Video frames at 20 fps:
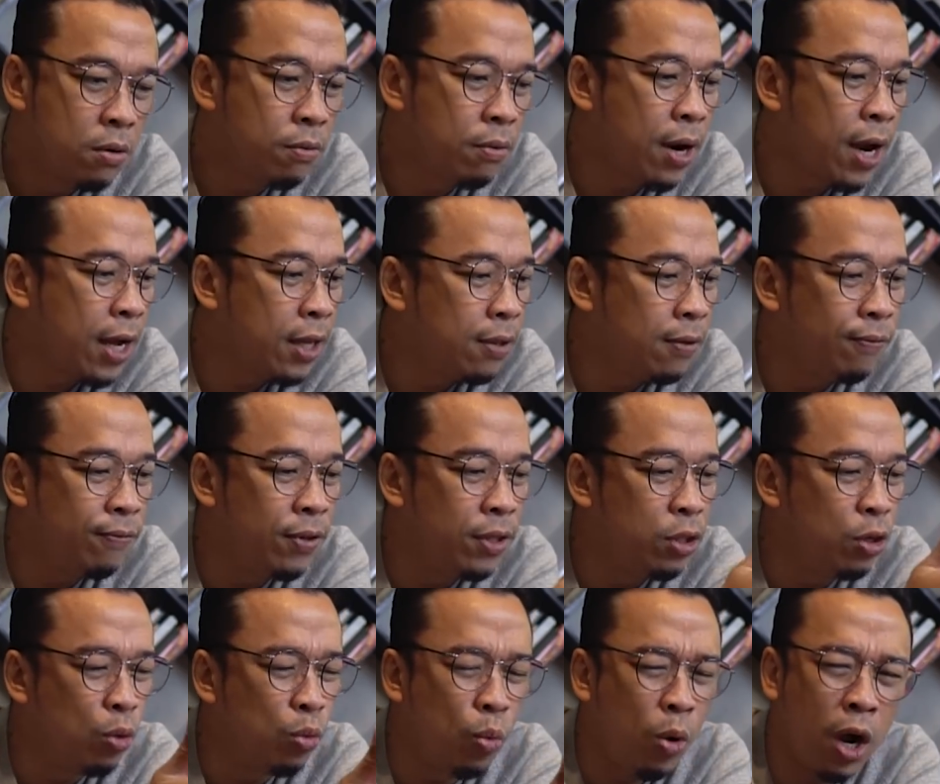right?
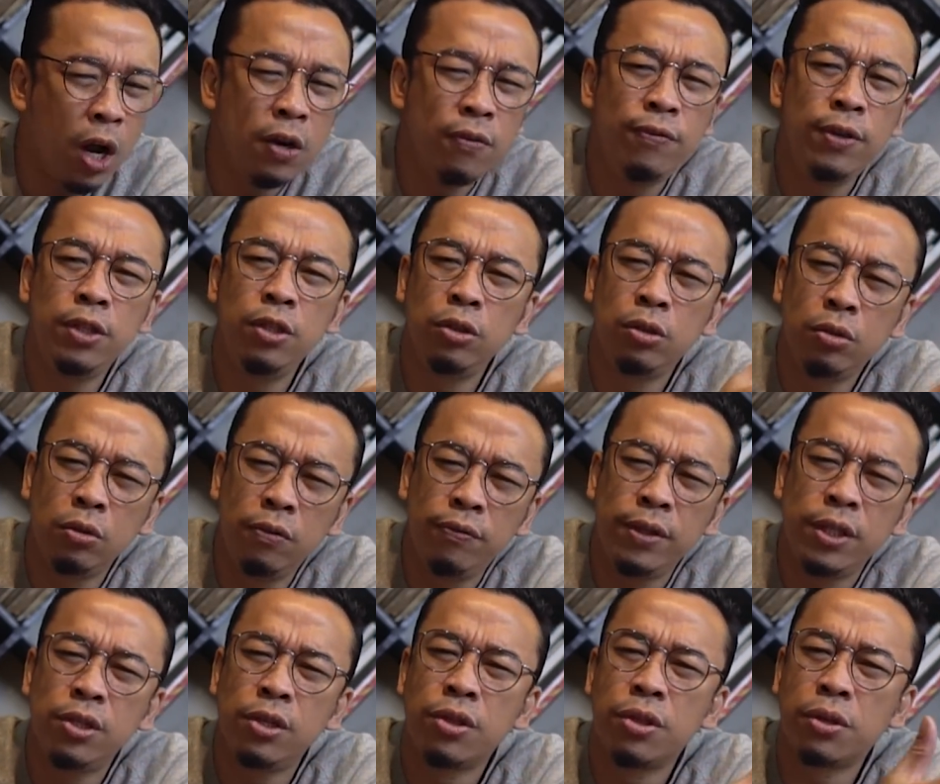Video 1, video 2,
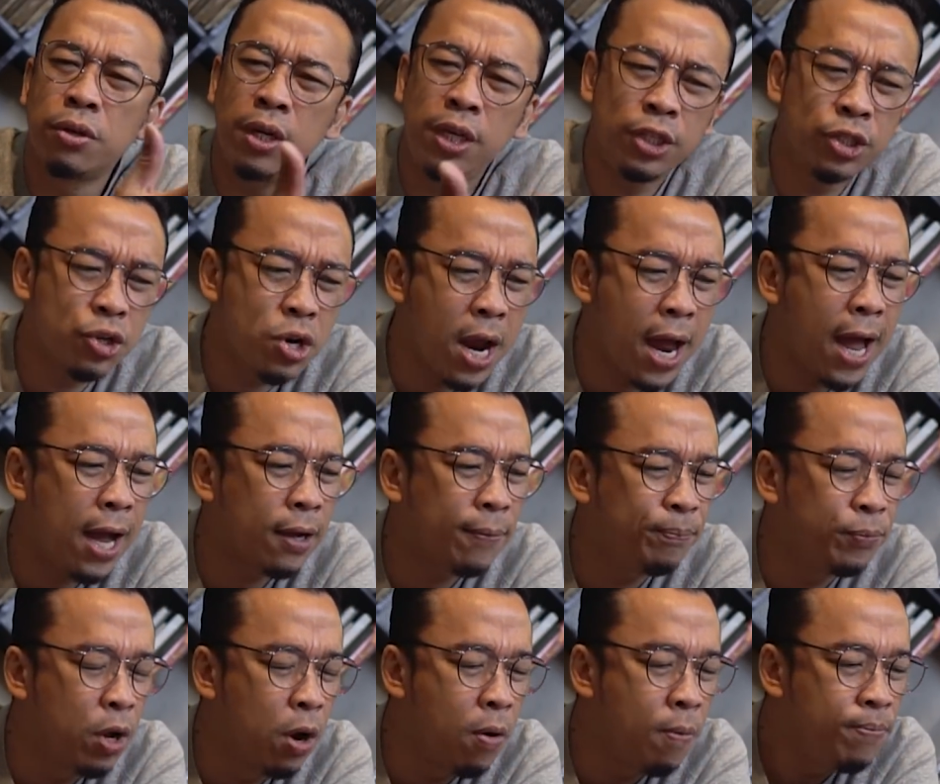video 3
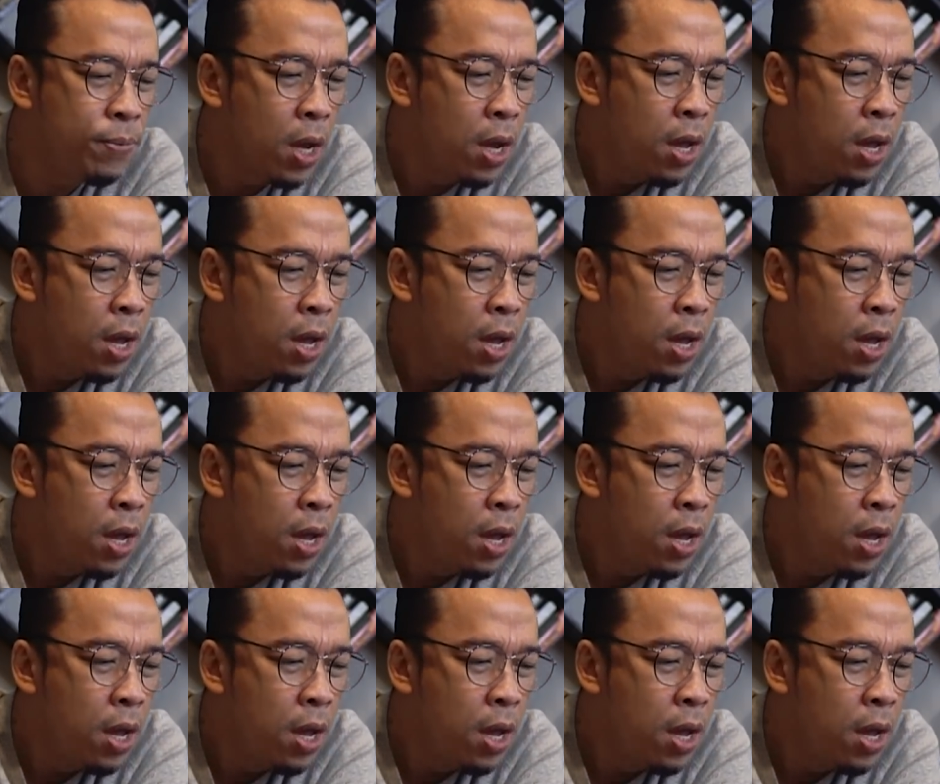track, no?